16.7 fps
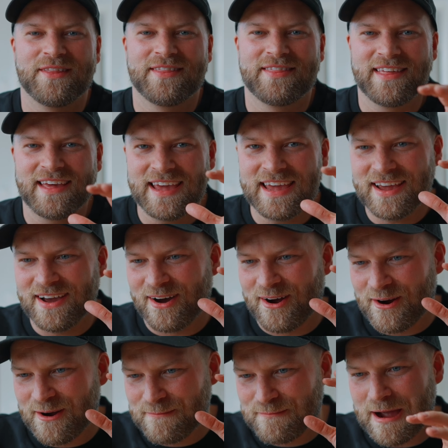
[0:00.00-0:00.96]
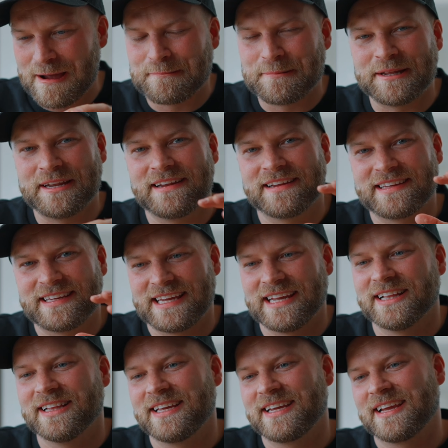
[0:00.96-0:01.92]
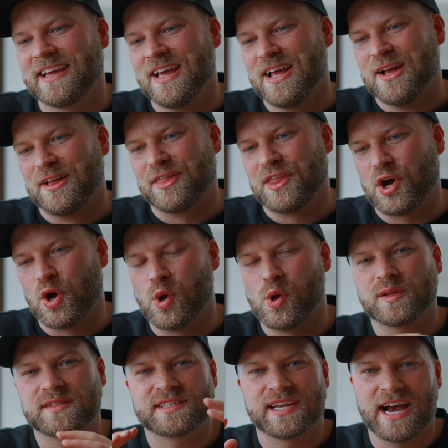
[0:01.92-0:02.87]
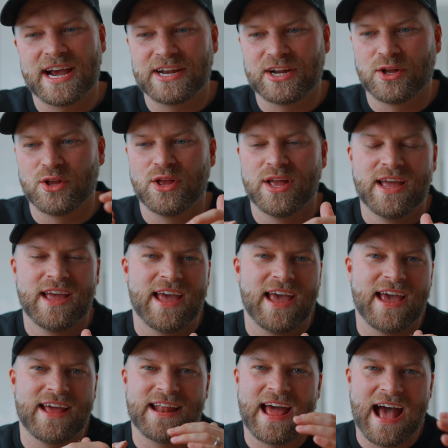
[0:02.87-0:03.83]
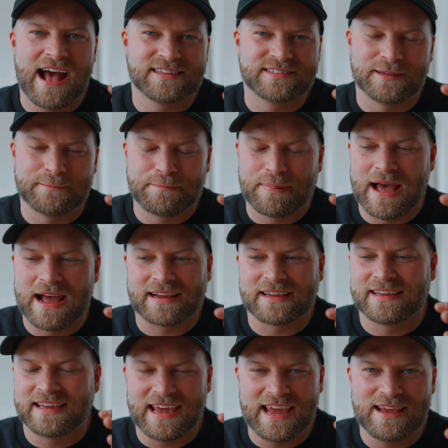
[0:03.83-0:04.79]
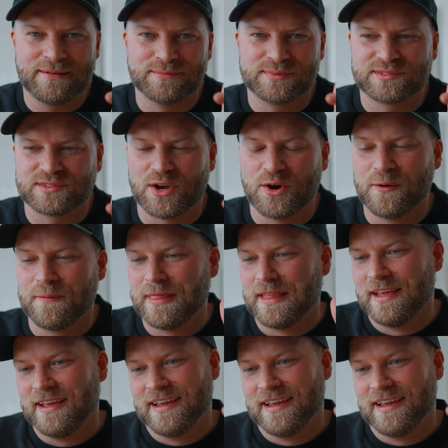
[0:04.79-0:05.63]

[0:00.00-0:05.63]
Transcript: they are, in my opinion, killing the whole title and asset pack game. So